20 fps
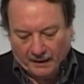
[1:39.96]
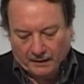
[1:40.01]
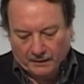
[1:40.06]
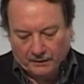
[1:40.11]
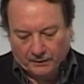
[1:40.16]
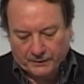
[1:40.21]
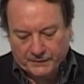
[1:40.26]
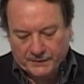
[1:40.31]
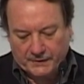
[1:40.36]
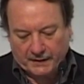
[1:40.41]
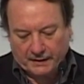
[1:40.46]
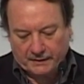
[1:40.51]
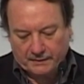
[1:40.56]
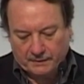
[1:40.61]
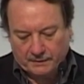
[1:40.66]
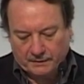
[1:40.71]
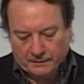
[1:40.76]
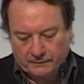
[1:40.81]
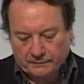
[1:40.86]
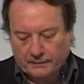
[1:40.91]
looks
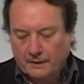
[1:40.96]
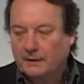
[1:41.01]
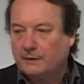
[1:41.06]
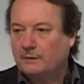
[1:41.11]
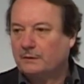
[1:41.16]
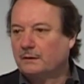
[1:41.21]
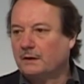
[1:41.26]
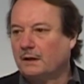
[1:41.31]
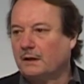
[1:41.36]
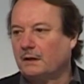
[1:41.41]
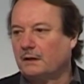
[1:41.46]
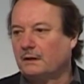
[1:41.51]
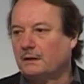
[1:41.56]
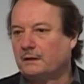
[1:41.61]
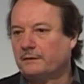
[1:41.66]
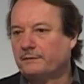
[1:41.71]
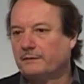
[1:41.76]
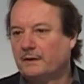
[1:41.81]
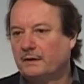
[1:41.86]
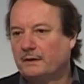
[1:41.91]
at the role
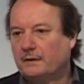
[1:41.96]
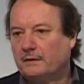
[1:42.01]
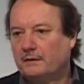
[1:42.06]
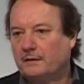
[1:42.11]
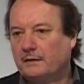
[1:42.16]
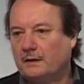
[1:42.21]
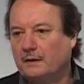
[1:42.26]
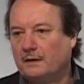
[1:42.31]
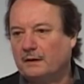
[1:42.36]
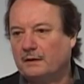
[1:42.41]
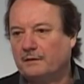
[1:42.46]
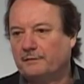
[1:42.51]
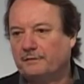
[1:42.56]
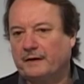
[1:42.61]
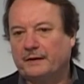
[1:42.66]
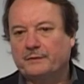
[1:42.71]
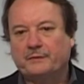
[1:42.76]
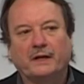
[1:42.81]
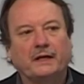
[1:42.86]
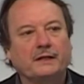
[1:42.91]
of
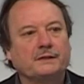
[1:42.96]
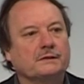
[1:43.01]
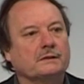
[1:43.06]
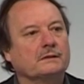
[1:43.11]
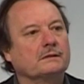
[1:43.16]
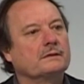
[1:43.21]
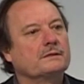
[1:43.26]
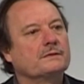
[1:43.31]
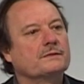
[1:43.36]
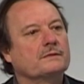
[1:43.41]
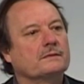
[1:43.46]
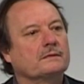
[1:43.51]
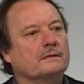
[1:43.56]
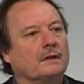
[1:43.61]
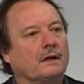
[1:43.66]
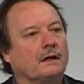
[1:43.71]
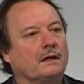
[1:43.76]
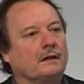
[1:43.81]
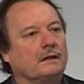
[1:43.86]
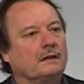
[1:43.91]
foundations
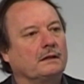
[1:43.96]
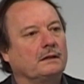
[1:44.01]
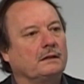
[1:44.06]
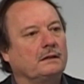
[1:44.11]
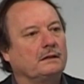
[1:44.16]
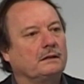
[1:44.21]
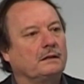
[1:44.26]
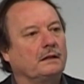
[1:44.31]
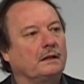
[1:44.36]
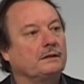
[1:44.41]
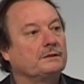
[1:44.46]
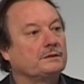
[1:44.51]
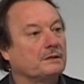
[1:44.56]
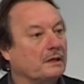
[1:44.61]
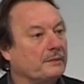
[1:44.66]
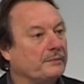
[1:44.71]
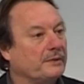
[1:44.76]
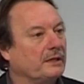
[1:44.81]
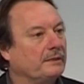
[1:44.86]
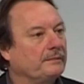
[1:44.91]
in
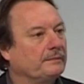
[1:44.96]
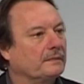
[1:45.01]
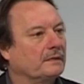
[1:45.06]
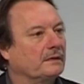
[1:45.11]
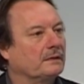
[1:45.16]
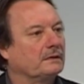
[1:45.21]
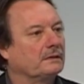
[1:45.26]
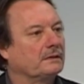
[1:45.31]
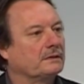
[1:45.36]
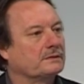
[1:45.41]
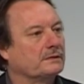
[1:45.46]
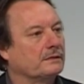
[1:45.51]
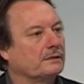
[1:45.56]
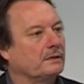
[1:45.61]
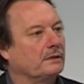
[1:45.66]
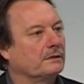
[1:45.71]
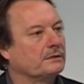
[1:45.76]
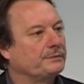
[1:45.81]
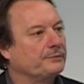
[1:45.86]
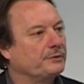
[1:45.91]
Germany, so
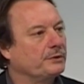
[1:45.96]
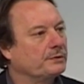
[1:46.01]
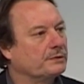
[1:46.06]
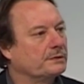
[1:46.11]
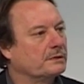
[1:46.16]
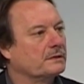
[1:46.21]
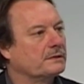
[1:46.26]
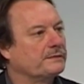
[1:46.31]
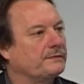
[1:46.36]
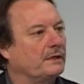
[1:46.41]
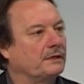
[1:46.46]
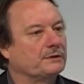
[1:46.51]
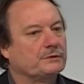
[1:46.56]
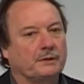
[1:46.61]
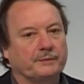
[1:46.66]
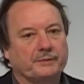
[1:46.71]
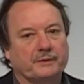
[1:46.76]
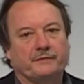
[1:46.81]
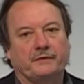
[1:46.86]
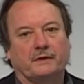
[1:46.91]
the contributions
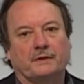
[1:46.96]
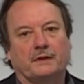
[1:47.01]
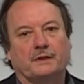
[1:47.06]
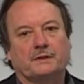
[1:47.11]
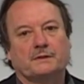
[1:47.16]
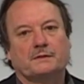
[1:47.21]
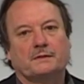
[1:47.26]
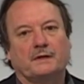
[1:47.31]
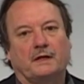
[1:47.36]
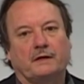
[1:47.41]
philanthropic foundations